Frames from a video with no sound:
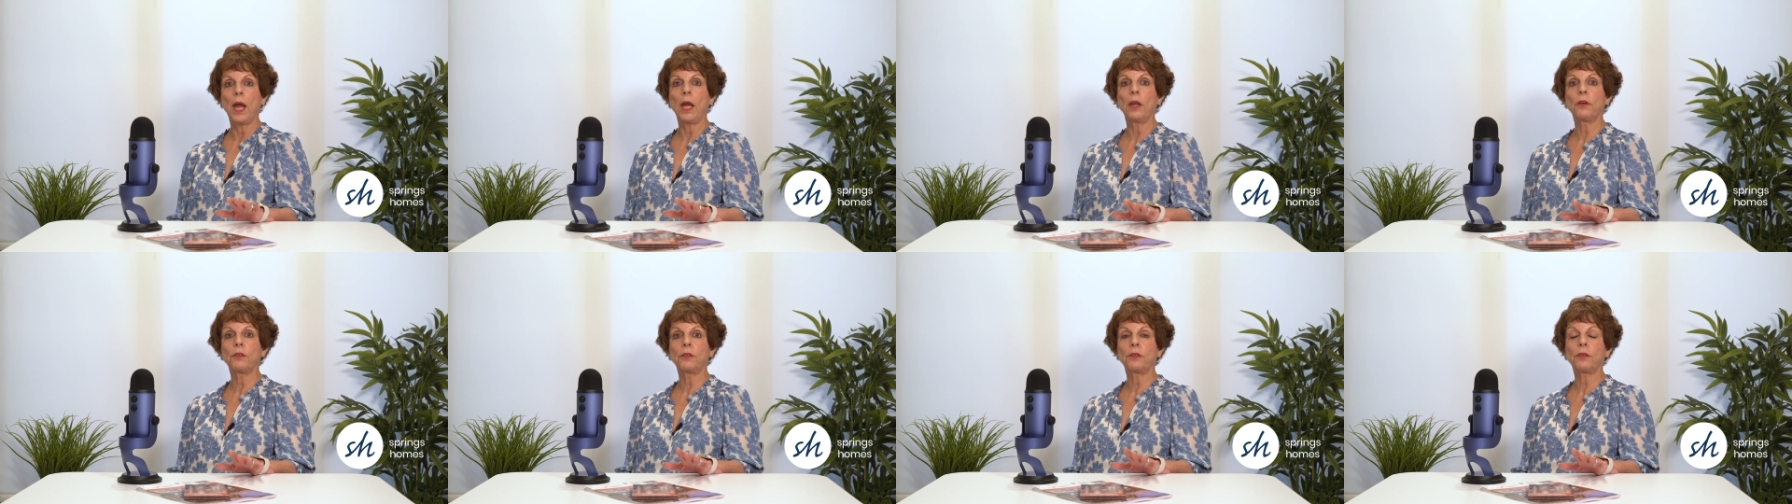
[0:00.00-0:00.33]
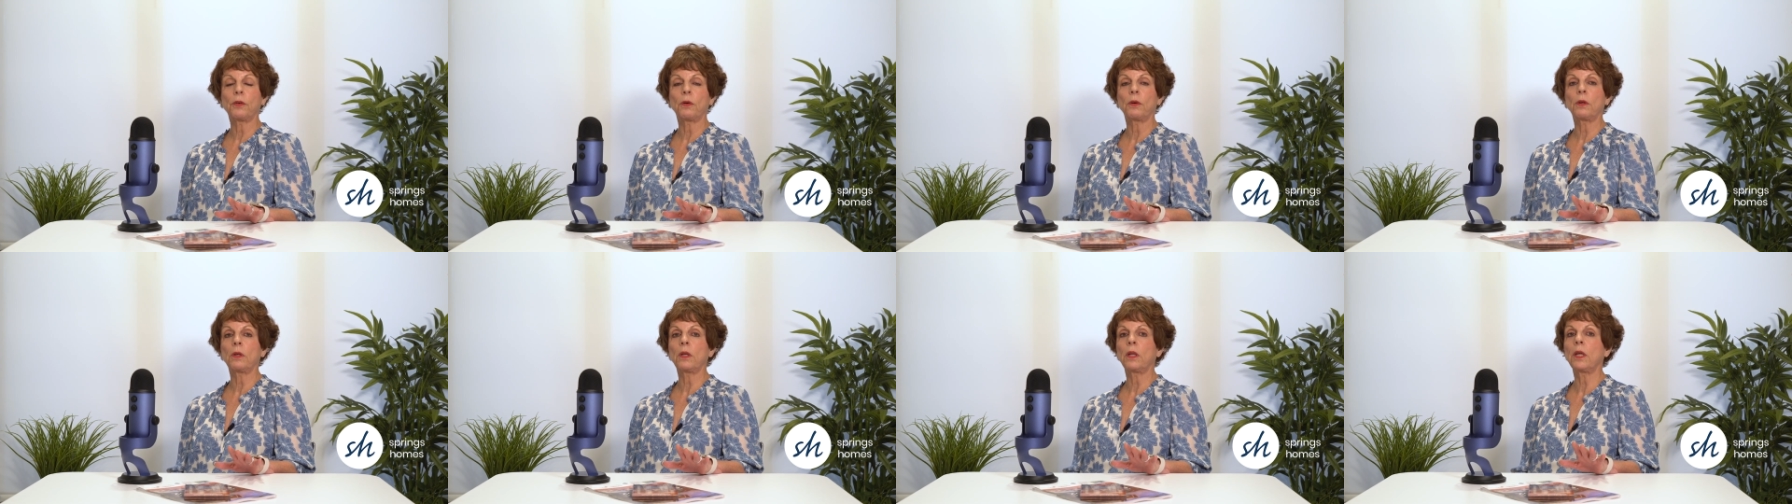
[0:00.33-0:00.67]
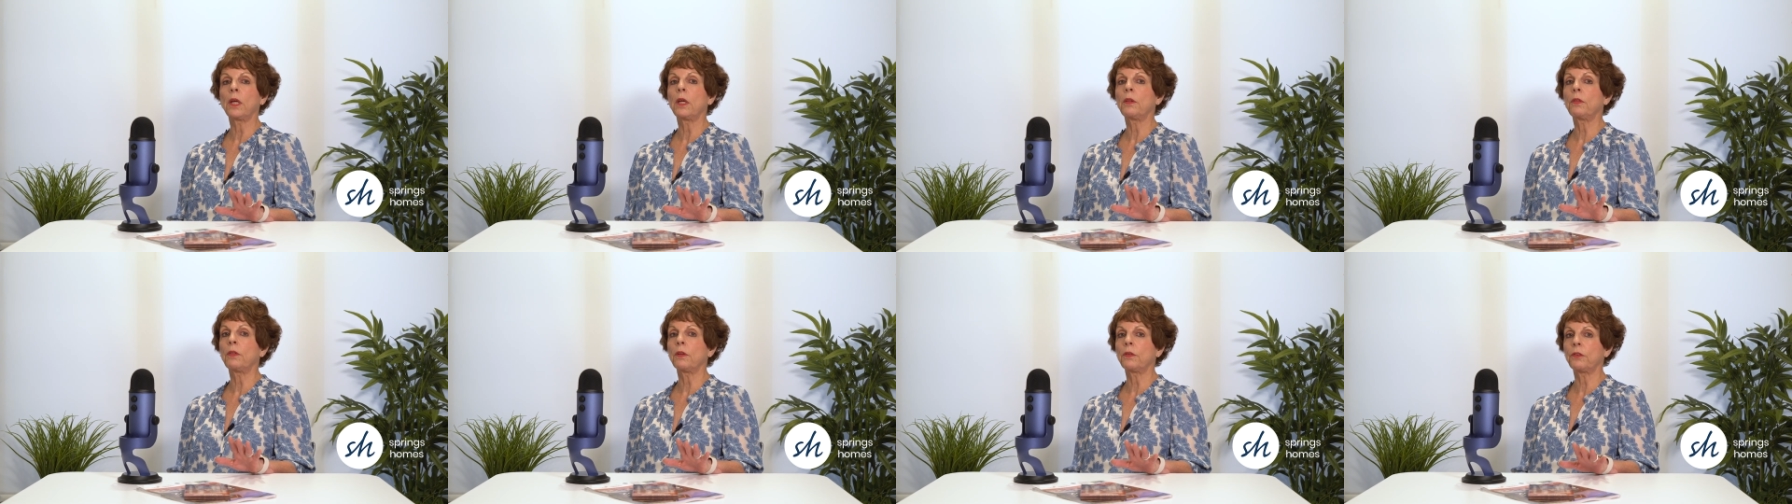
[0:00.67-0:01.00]
and
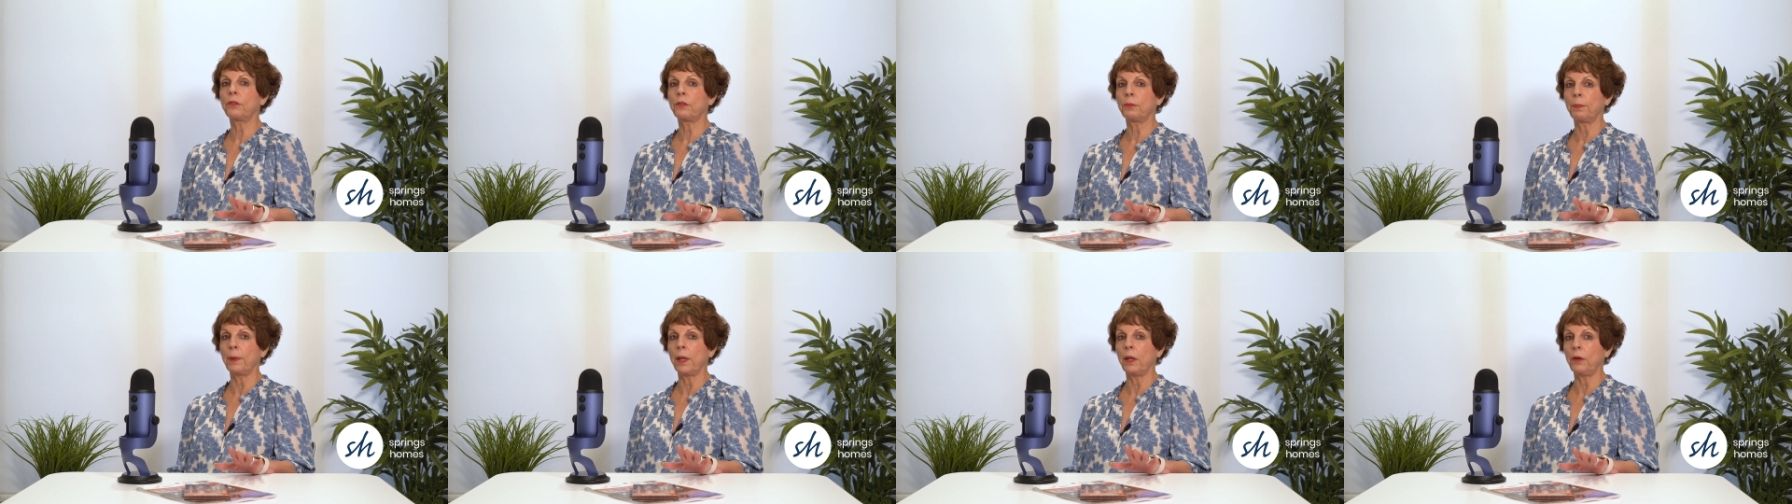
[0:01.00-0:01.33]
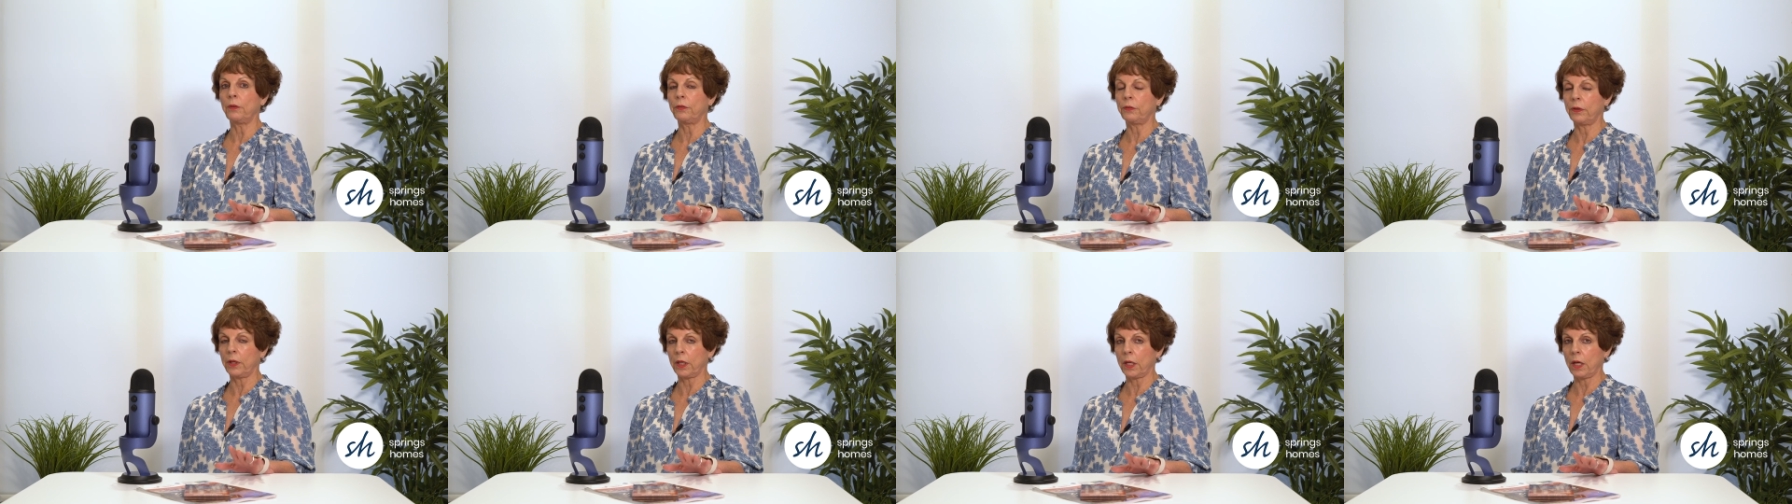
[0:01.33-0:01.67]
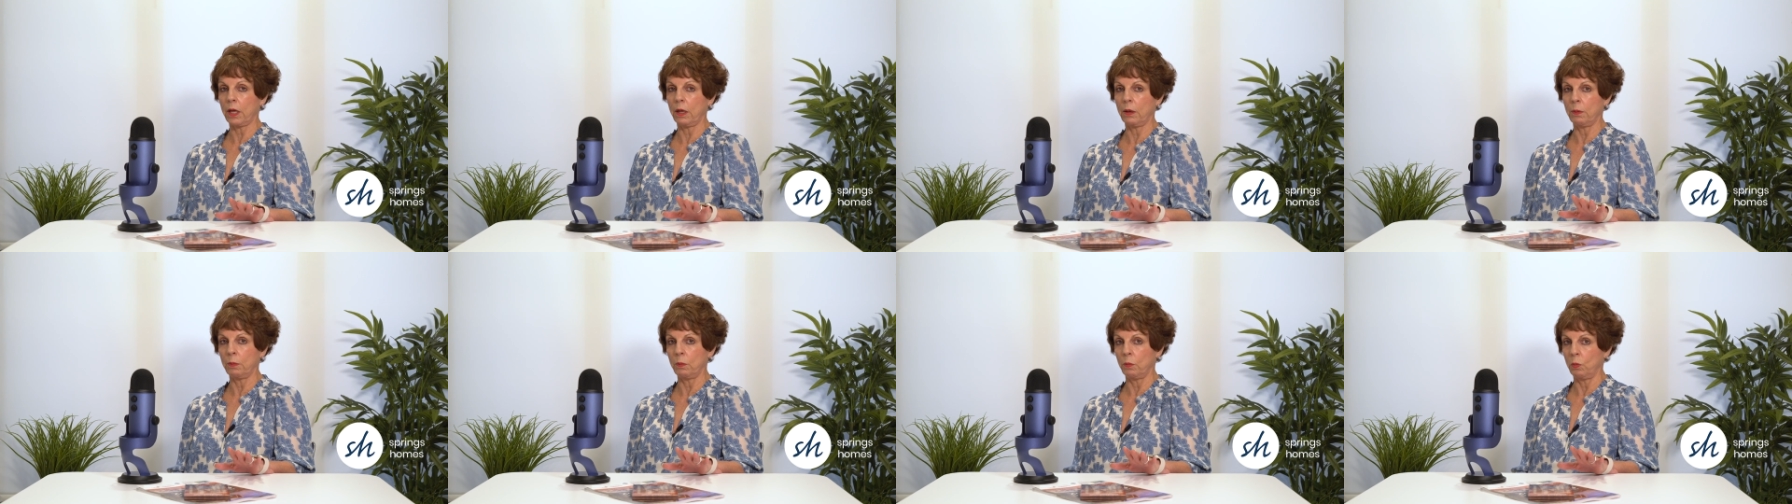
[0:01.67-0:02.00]
certainly the smells that
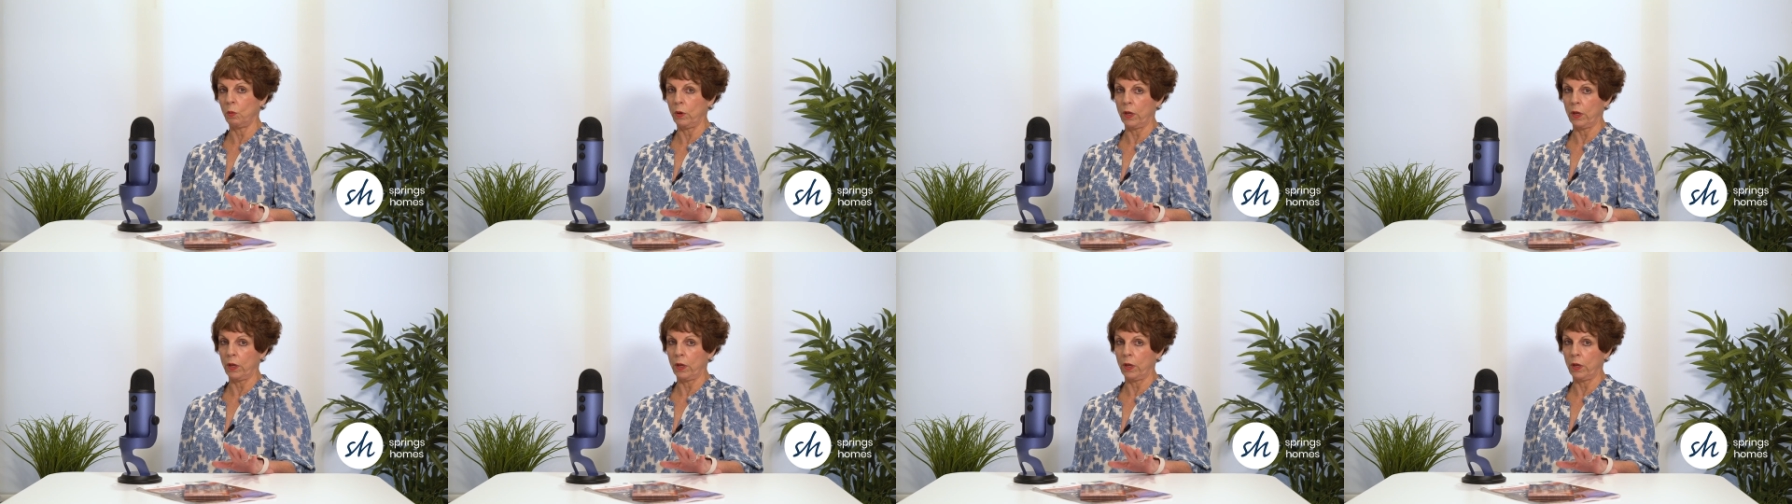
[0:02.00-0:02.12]
come